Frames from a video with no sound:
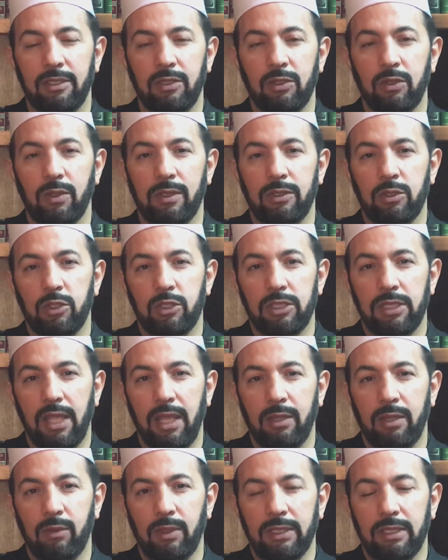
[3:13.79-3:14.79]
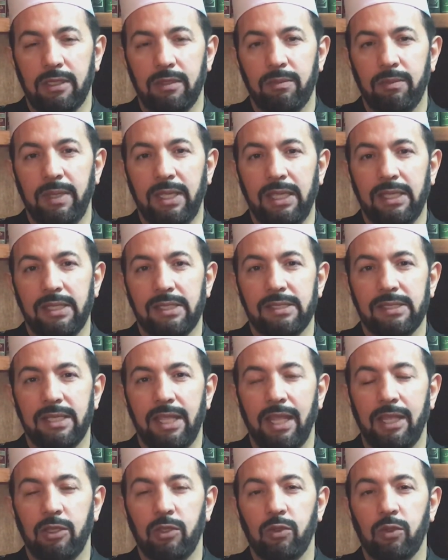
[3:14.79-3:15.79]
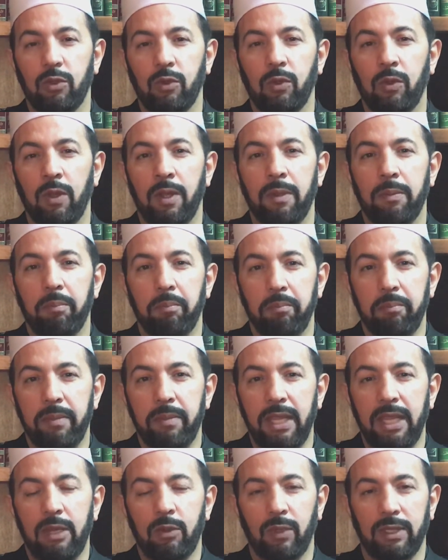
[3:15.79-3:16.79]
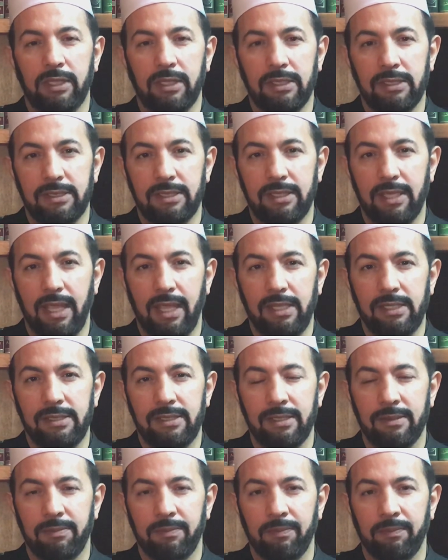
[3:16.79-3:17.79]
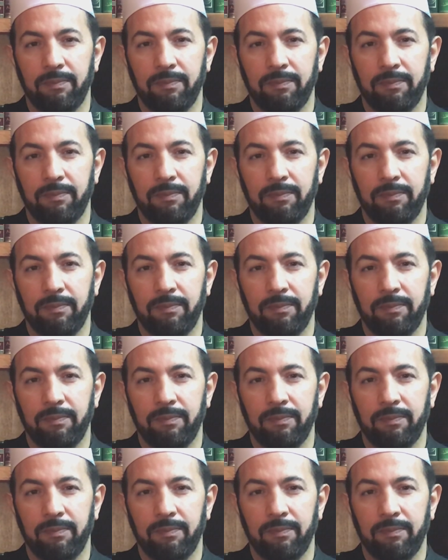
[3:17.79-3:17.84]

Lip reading: to understand what it means and to mean what it says?